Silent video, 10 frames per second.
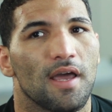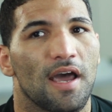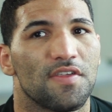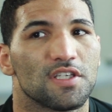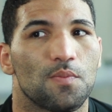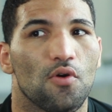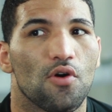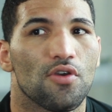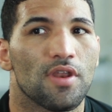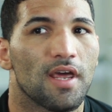at this
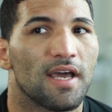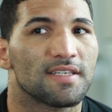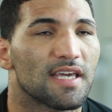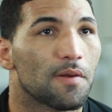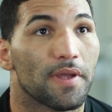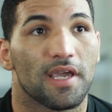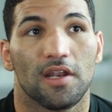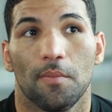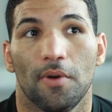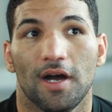point, I started
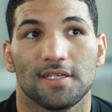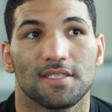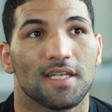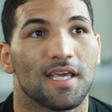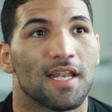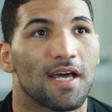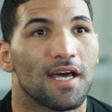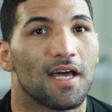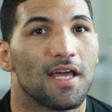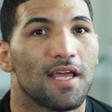picking up boxing
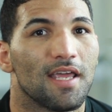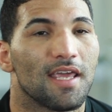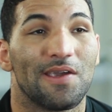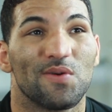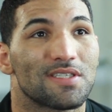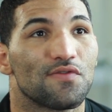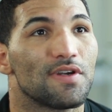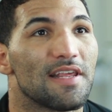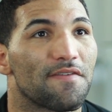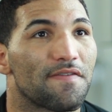and it wasn't
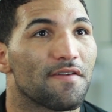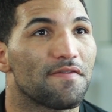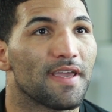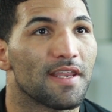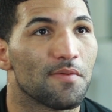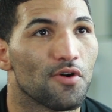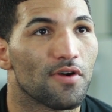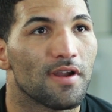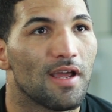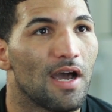really a fair fight
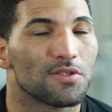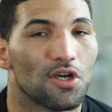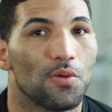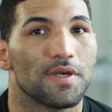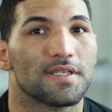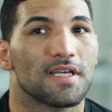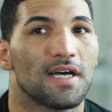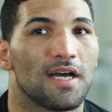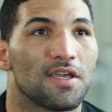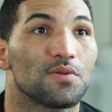anymore. I was always,
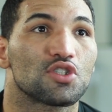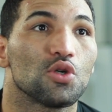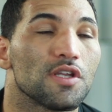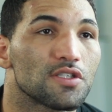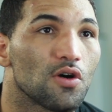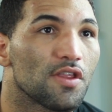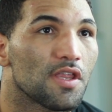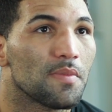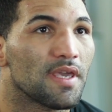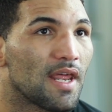he was 2 years older
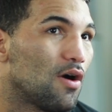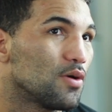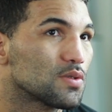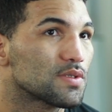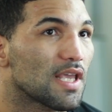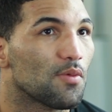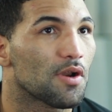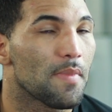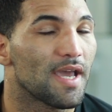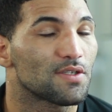than me and I always was able
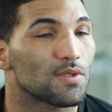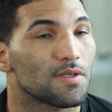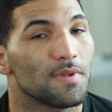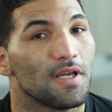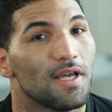to match with him.